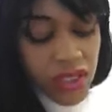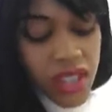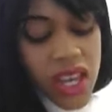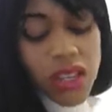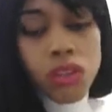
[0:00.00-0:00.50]

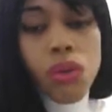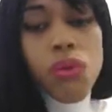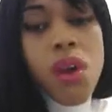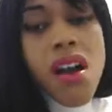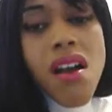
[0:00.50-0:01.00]
said in
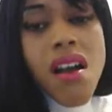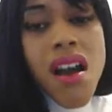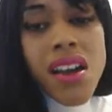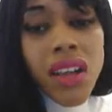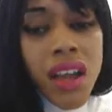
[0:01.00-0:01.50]
your
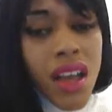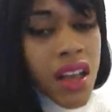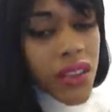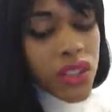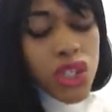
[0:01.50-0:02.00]
word
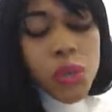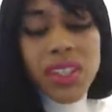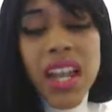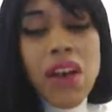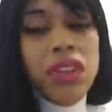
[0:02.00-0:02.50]
that you
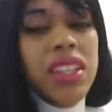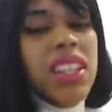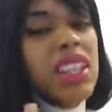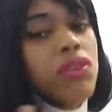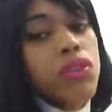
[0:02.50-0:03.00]
would never
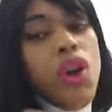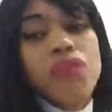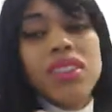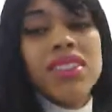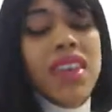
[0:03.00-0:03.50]
leave
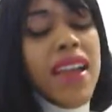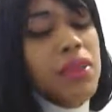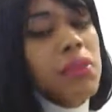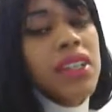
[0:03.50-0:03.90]
nor forsake